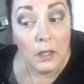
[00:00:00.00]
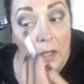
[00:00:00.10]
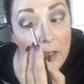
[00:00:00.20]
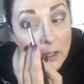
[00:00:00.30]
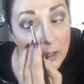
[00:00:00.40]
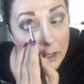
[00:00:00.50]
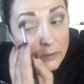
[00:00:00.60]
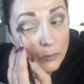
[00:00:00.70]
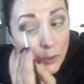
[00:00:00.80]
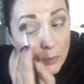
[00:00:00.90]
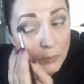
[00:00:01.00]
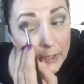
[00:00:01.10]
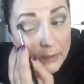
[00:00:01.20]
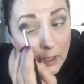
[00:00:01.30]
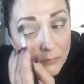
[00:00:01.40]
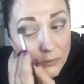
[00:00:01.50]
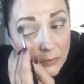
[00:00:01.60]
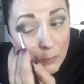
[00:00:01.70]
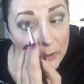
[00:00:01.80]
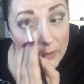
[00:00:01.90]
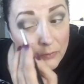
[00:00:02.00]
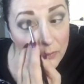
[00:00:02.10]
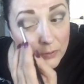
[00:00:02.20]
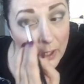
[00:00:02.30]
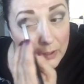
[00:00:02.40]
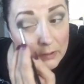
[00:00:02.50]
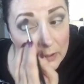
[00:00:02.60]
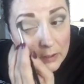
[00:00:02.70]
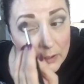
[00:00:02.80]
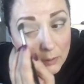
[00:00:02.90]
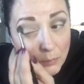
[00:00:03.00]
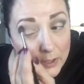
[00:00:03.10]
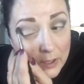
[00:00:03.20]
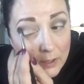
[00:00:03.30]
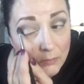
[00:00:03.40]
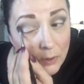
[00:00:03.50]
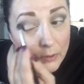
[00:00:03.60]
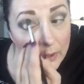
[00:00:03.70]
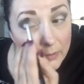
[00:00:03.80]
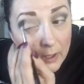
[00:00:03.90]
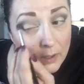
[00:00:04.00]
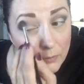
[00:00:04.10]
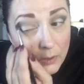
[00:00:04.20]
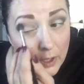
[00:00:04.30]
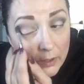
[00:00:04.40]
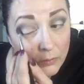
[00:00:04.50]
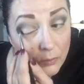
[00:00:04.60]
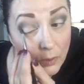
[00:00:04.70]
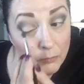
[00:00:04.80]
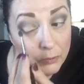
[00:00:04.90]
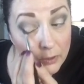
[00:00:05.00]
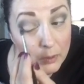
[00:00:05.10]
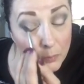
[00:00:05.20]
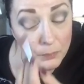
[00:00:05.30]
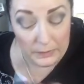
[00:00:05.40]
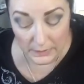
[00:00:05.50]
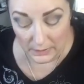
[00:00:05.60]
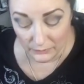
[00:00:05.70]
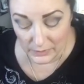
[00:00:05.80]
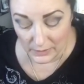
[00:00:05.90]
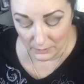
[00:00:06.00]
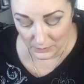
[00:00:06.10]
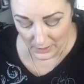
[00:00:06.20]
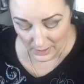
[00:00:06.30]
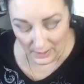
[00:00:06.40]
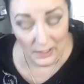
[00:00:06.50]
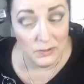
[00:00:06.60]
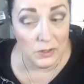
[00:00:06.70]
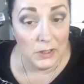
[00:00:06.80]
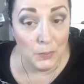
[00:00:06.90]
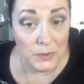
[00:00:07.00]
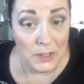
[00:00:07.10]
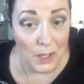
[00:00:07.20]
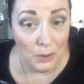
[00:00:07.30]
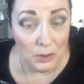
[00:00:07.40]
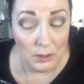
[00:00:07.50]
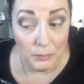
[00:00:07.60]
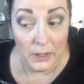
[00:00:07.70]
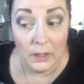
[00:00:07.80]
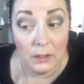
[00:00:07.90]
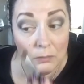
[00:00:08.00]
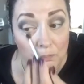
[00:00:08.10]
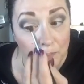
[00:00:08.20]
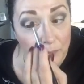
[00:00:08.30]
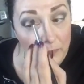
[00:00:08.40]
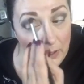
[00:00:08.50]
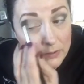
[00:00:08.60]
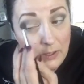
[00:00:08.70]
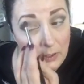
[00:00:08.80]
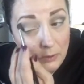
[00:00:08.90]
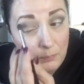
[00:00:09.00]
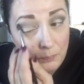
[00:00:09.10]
And I just want to blend off some of this. It's got a little bit heavier than the other eye, so I'm just going to blend off some. And I just keep a towel on my desk here.